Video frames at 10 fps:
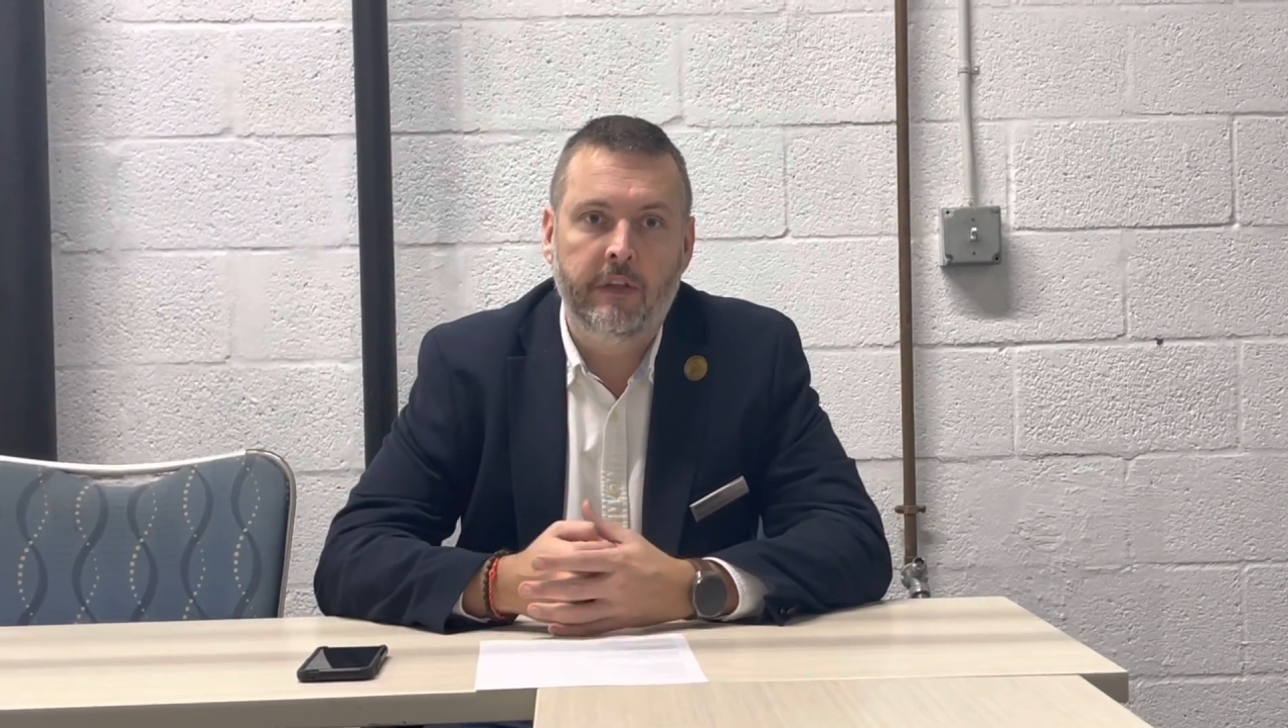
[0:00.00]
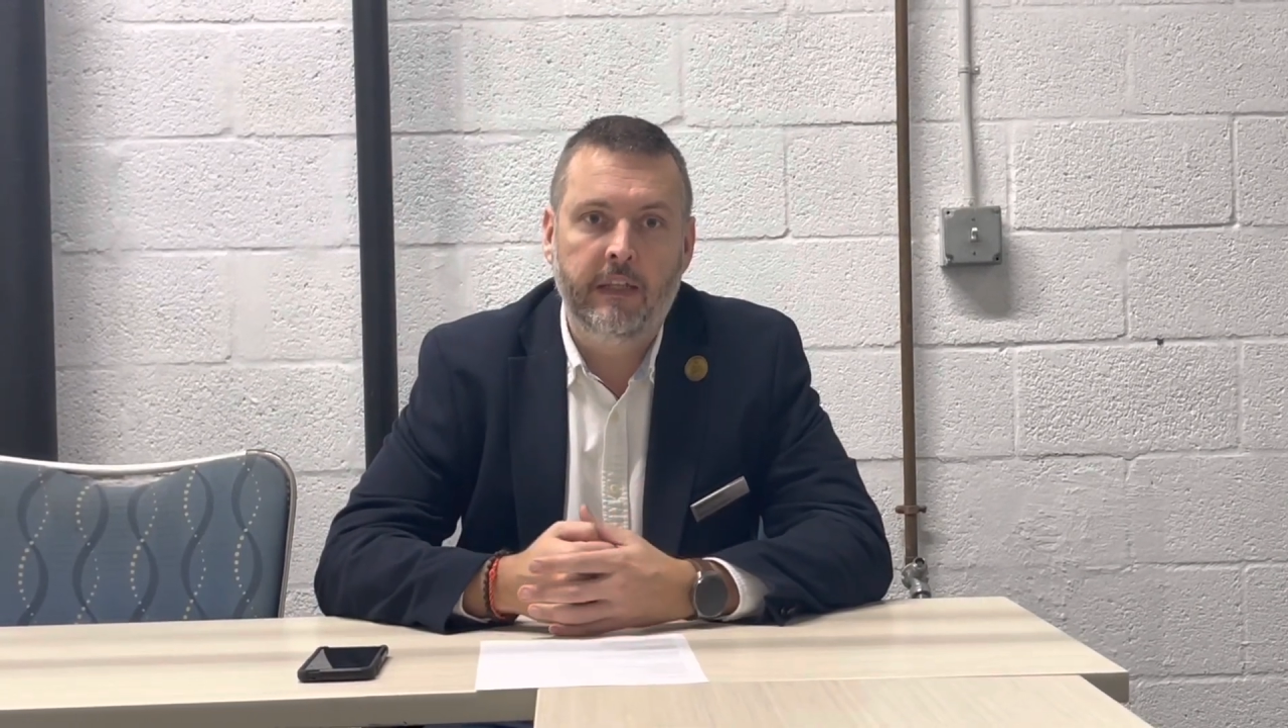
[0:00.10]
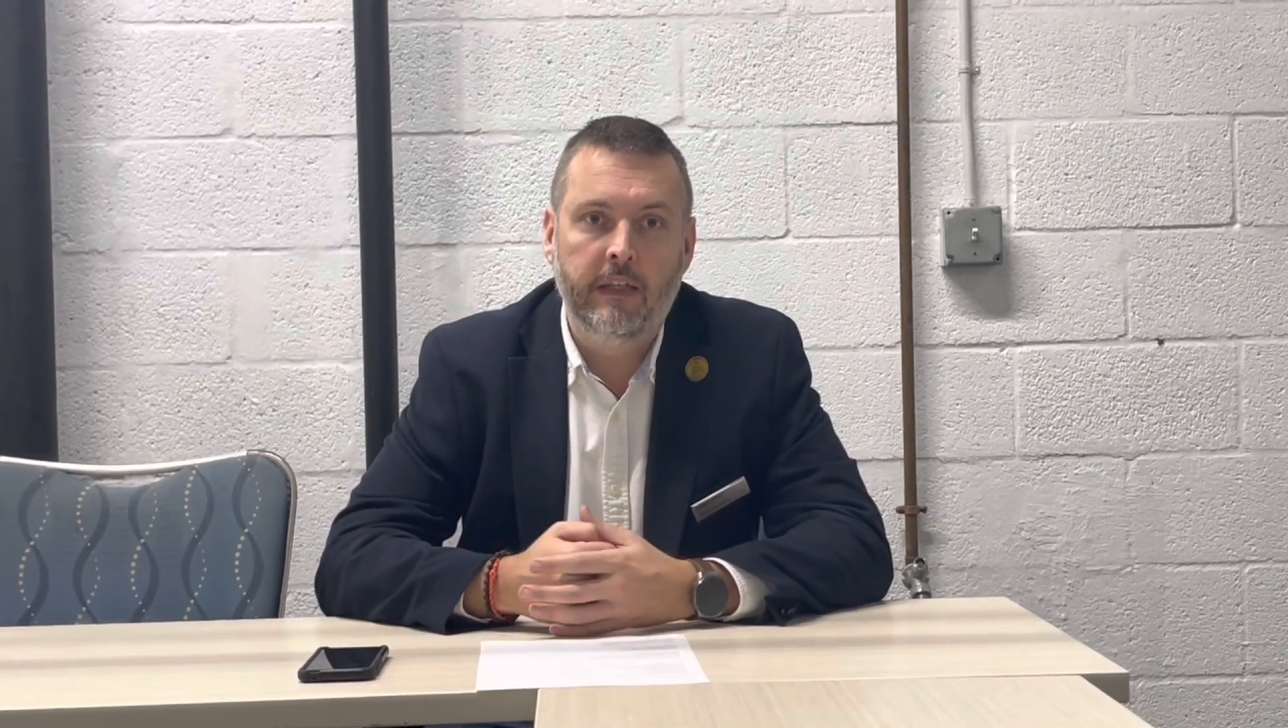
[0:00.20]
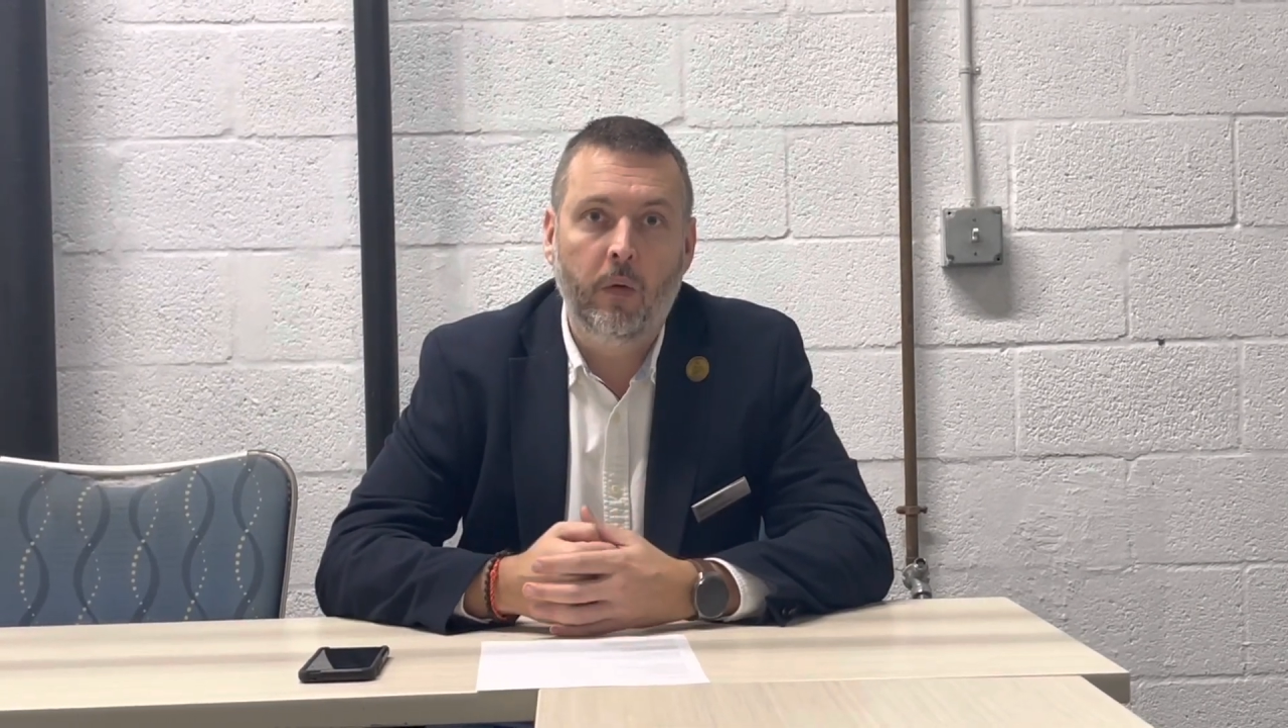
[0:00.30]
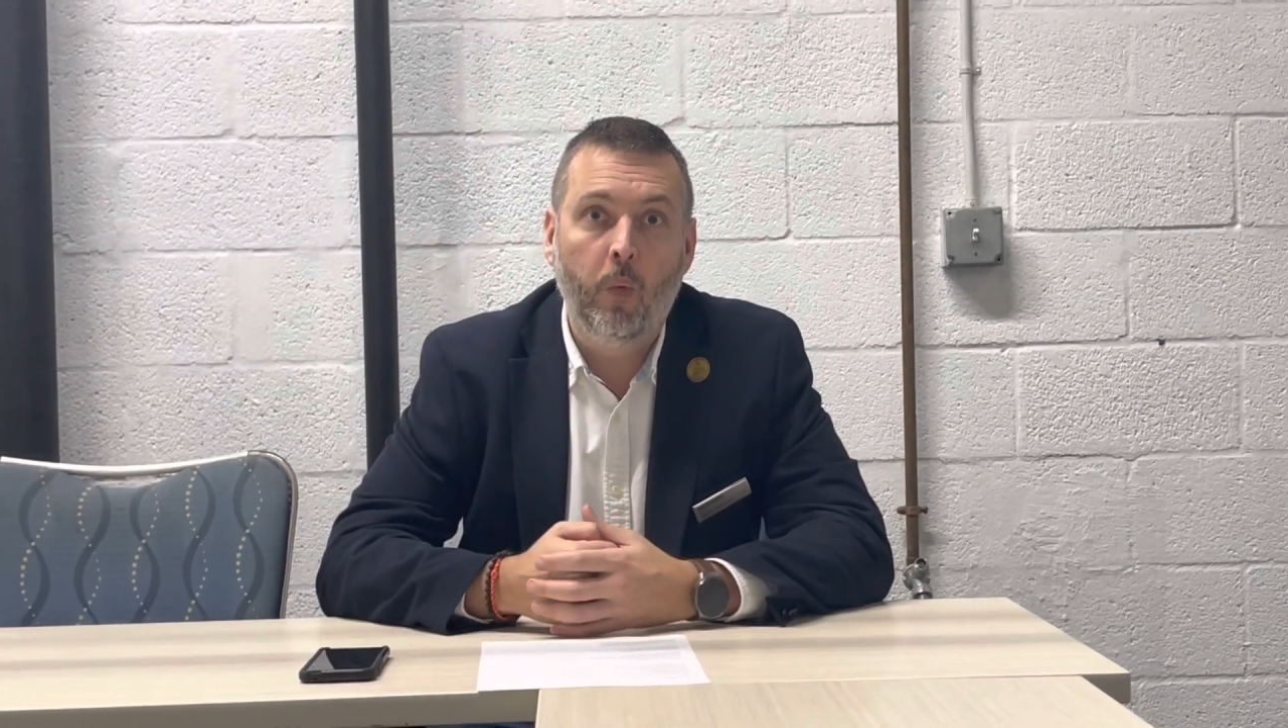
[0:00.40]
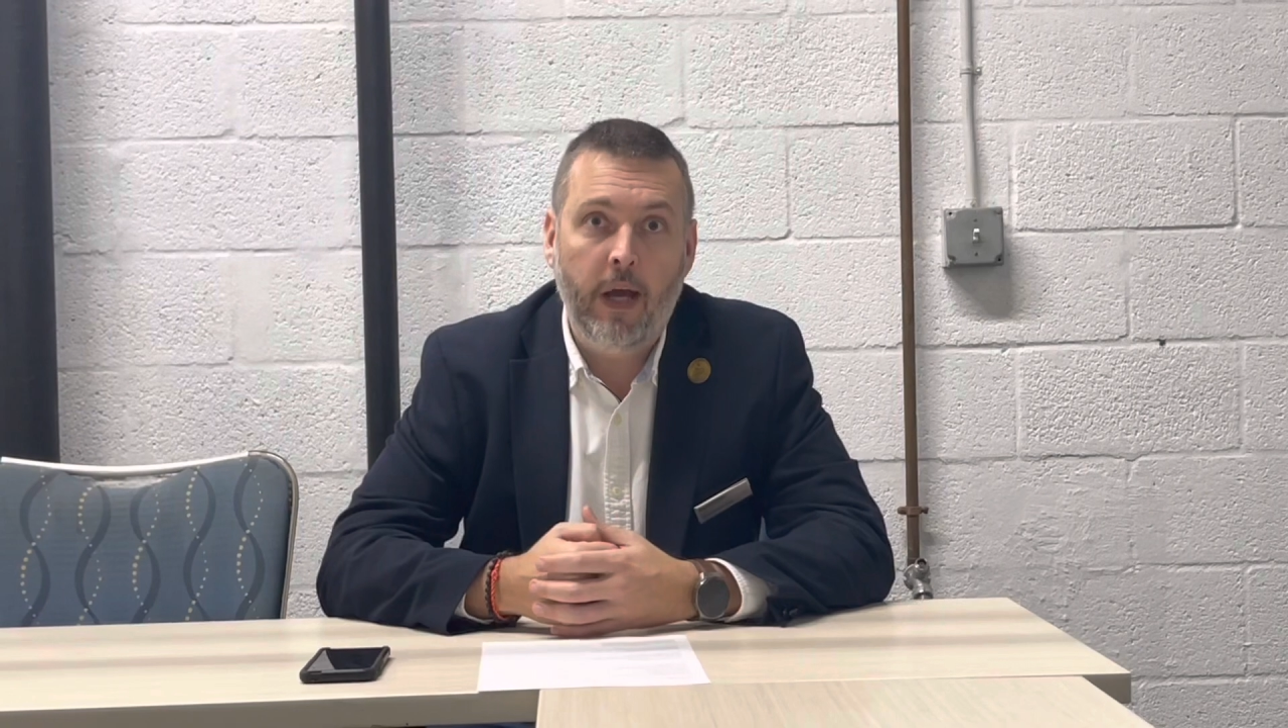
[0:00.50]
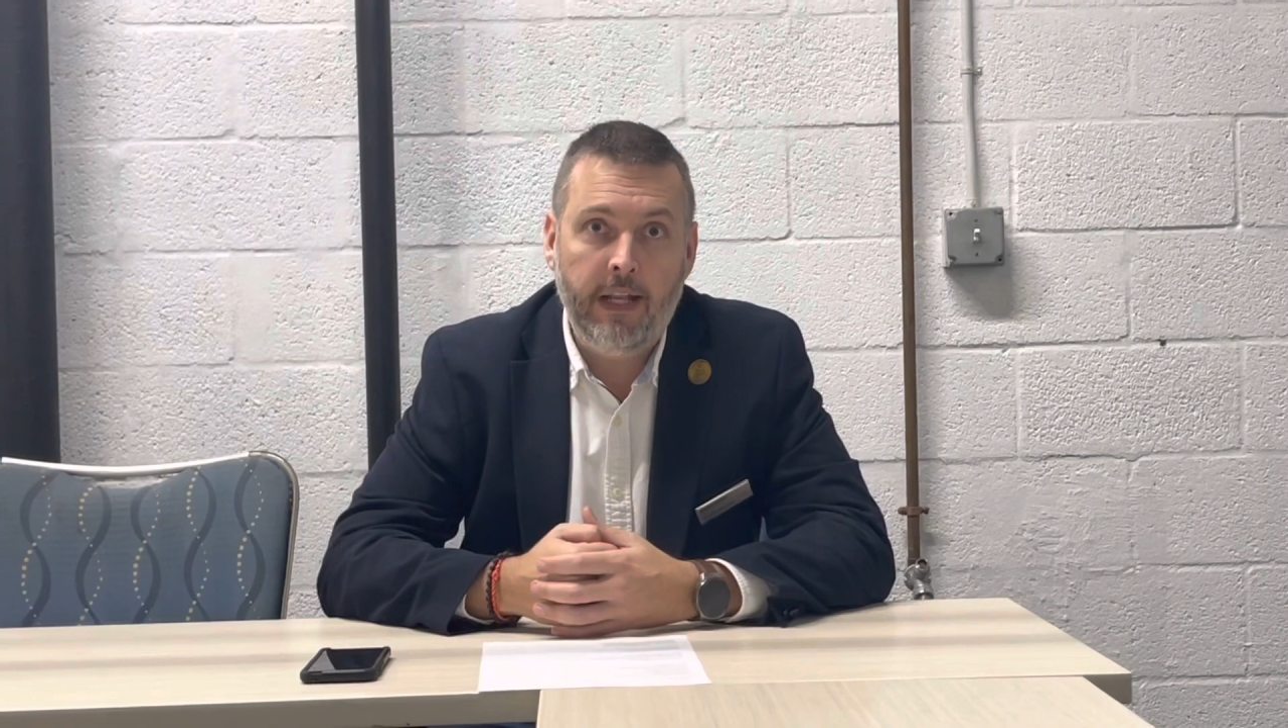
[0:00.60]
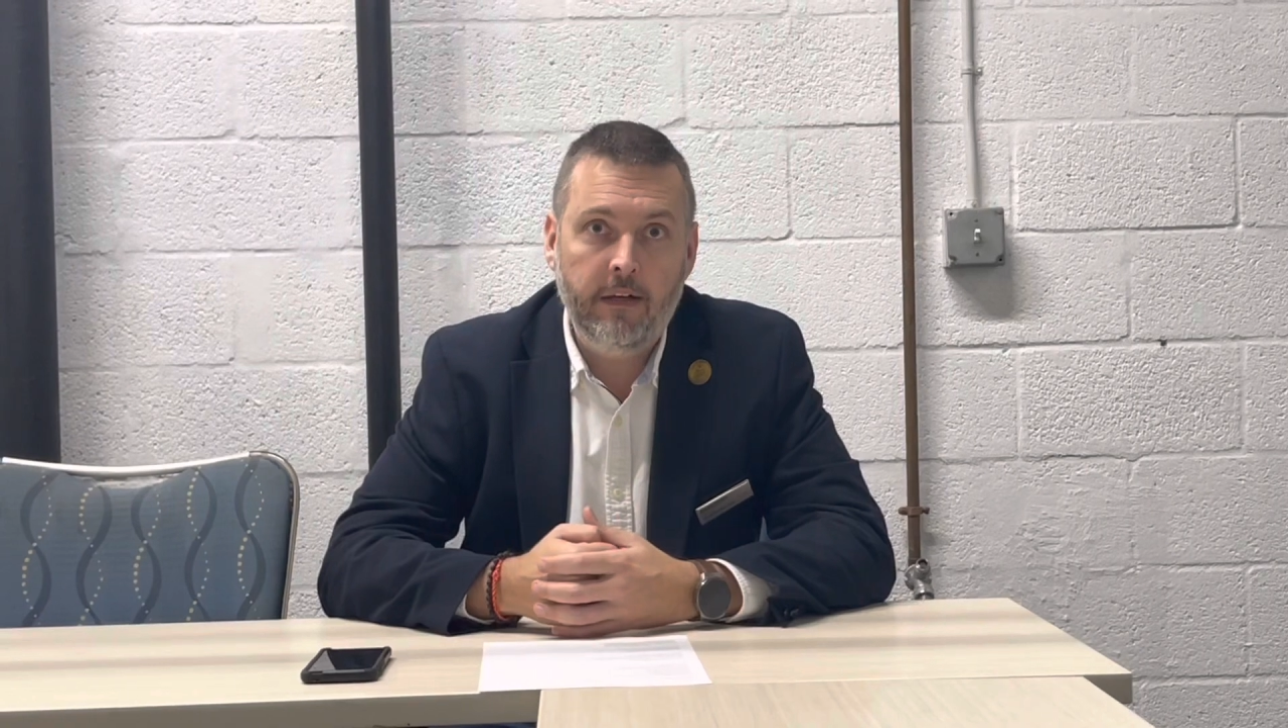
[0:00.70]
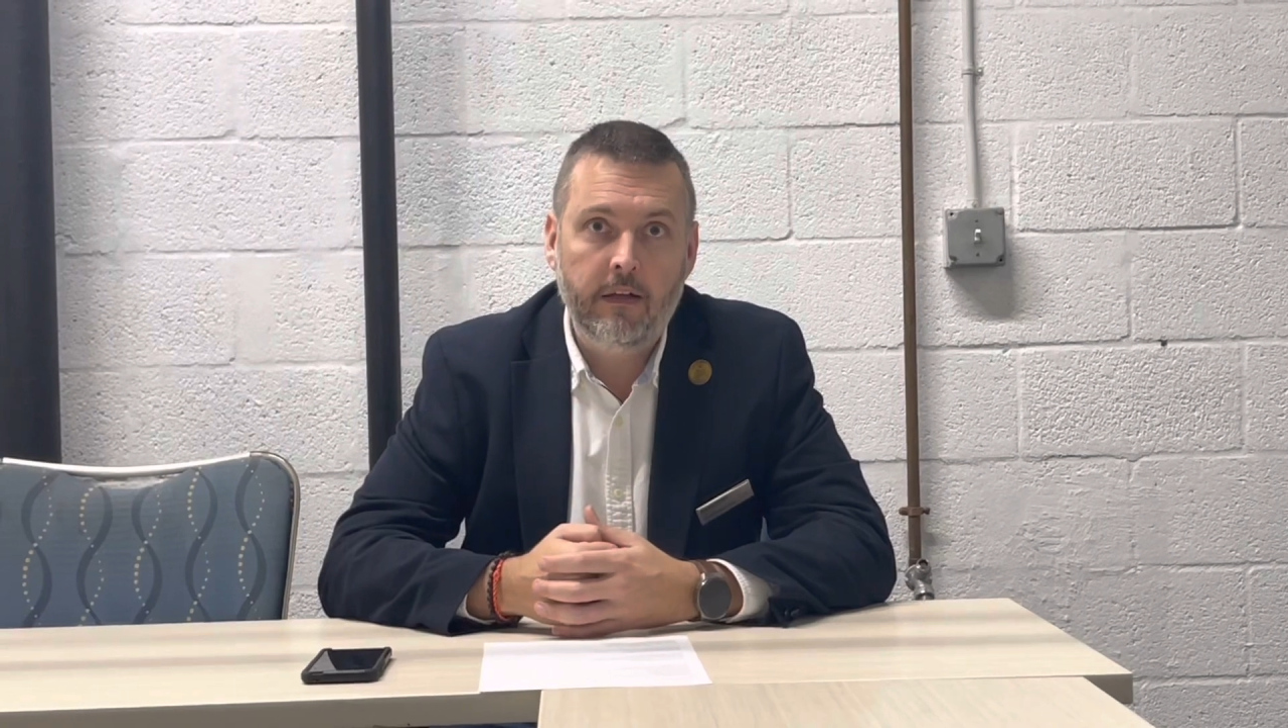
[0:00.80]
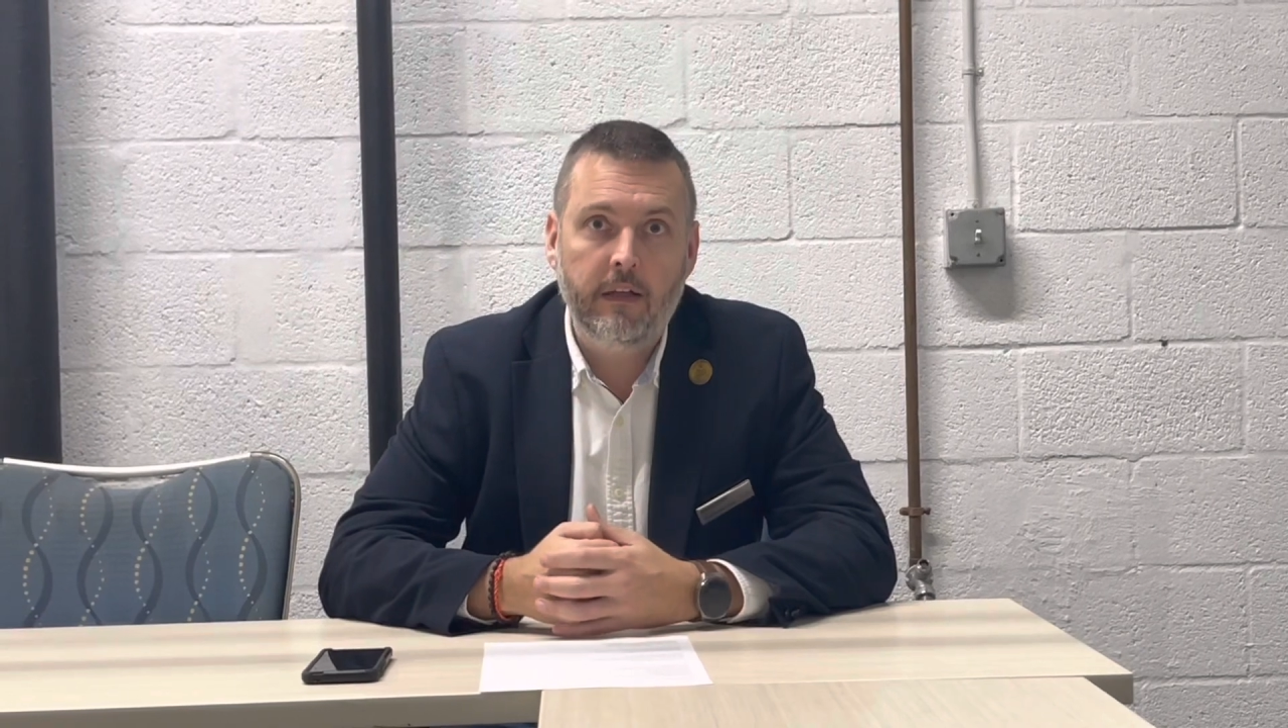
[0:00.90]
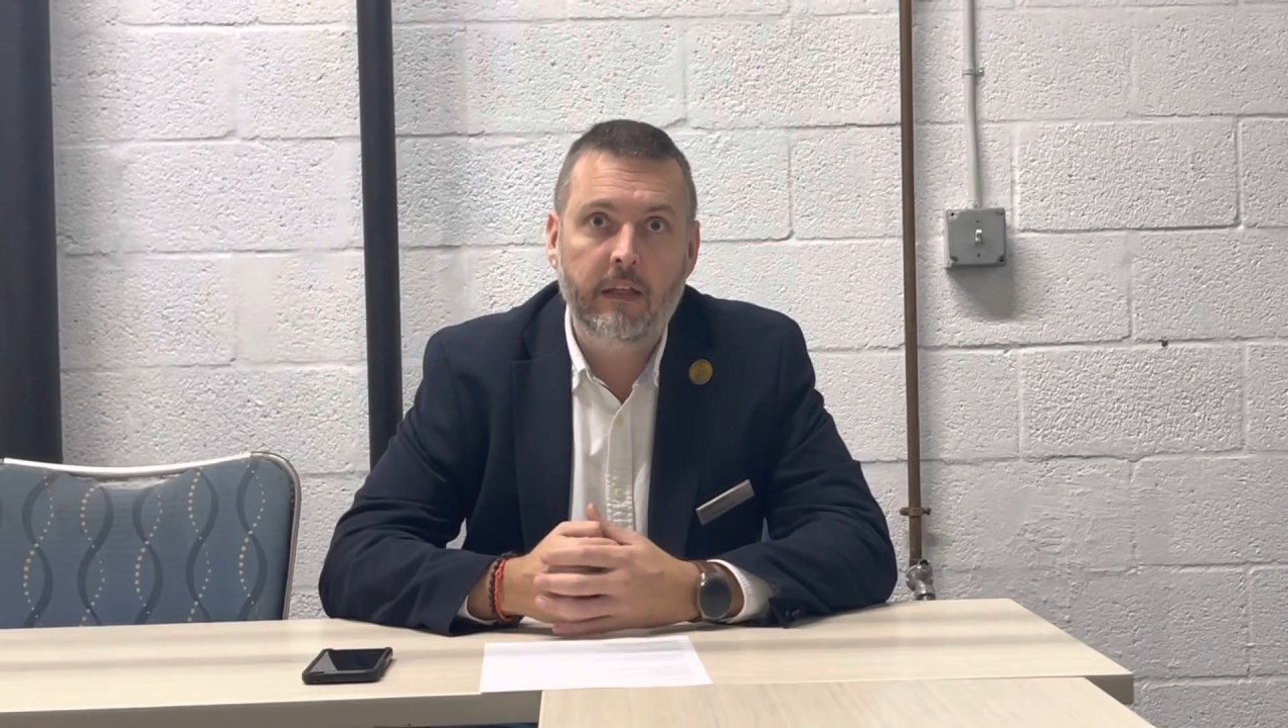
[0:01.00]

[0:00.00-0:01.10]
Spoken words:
the when